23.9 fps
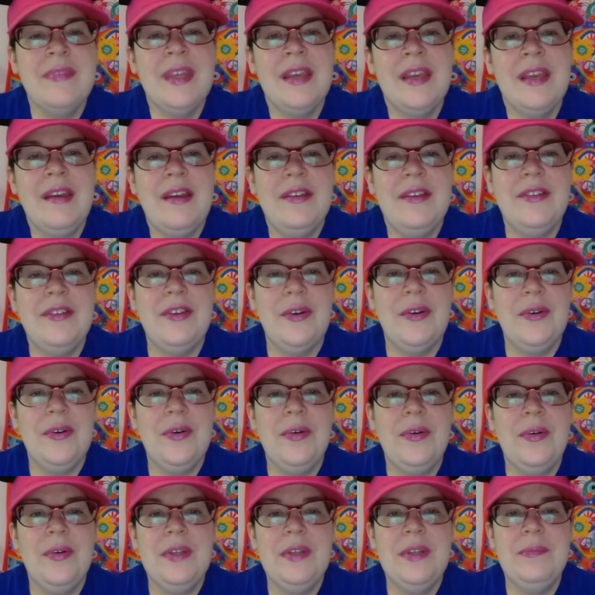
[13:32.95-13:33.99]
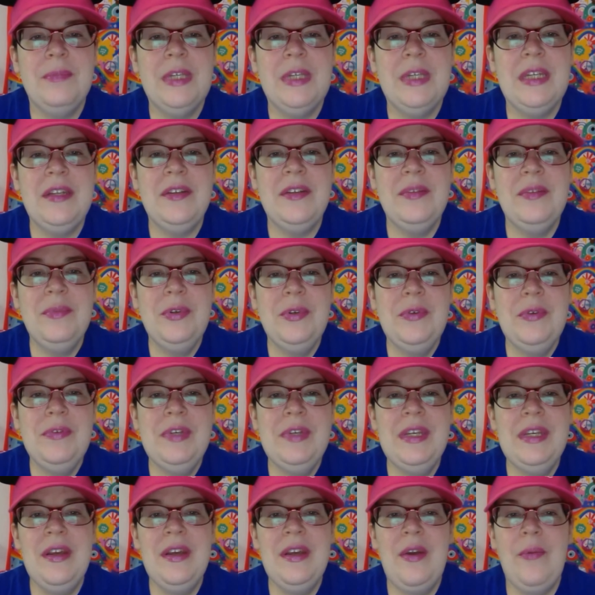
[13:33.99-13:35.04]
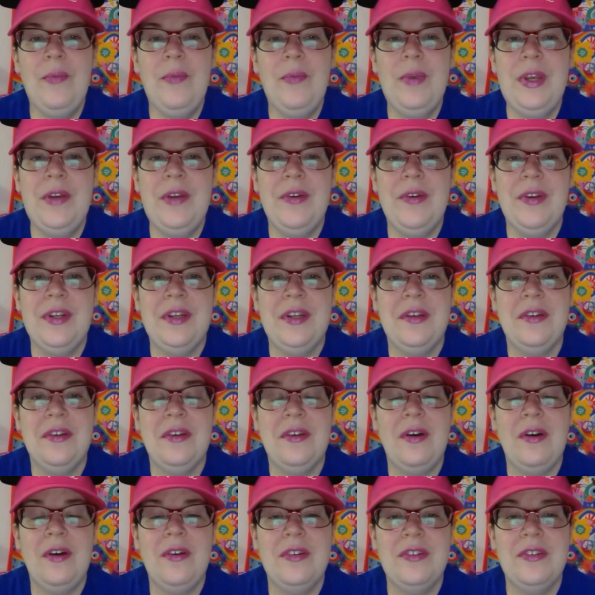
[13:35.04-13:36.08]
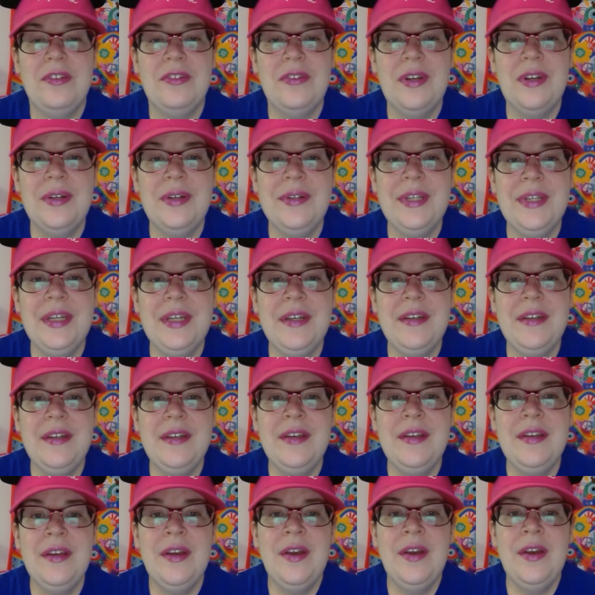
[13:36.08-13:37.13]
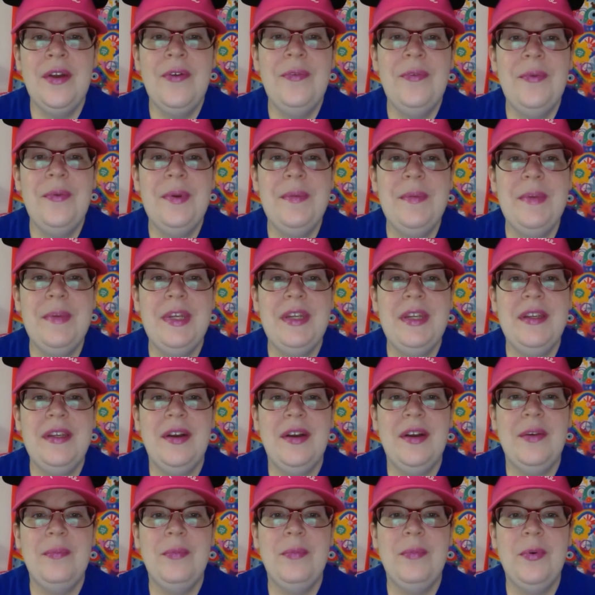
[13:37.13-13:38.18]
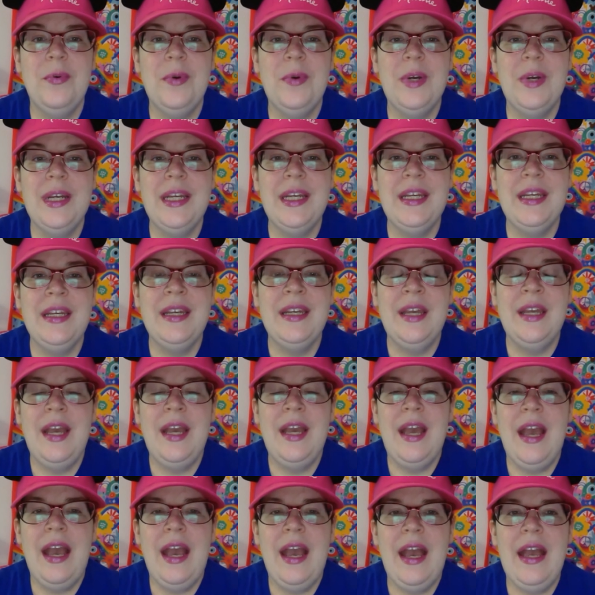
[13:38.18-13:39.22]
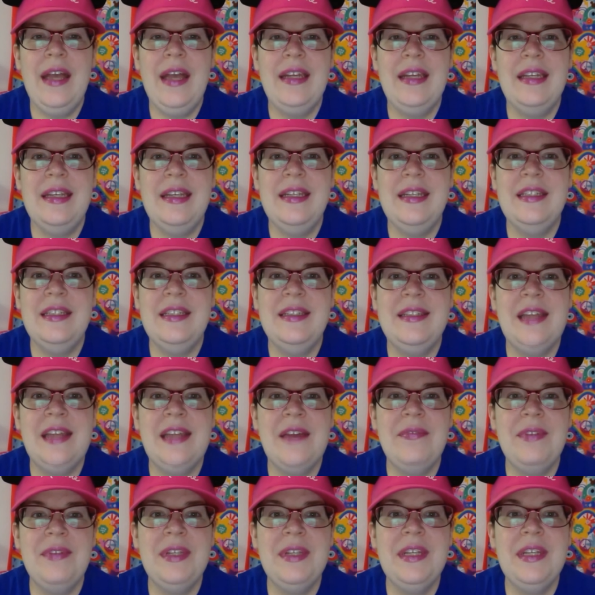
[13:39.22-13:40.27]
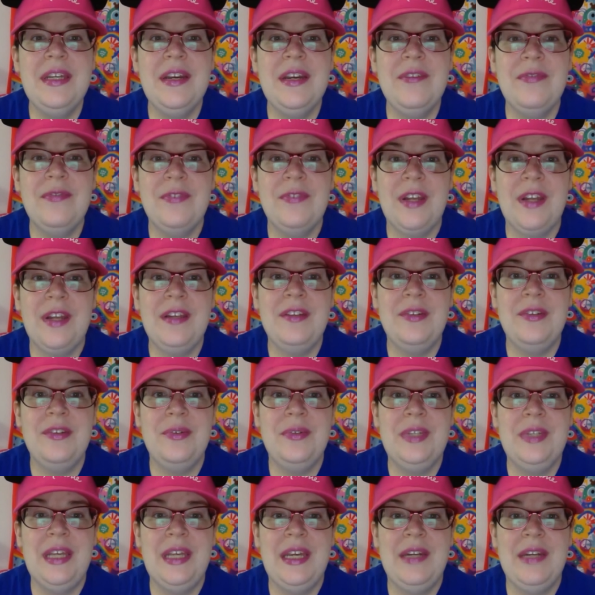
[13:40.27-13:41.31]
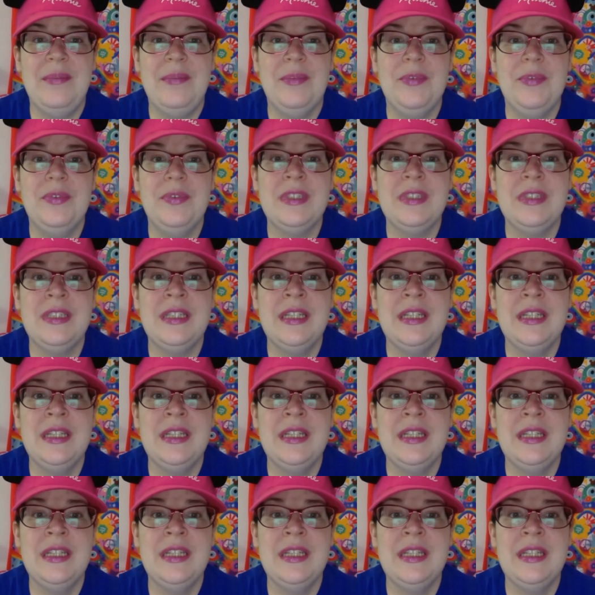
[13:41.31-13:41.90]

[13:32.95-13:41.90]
So, beginning of the movie, we are in Australia. We meet a young boy, and he's definitely a friend to the animals.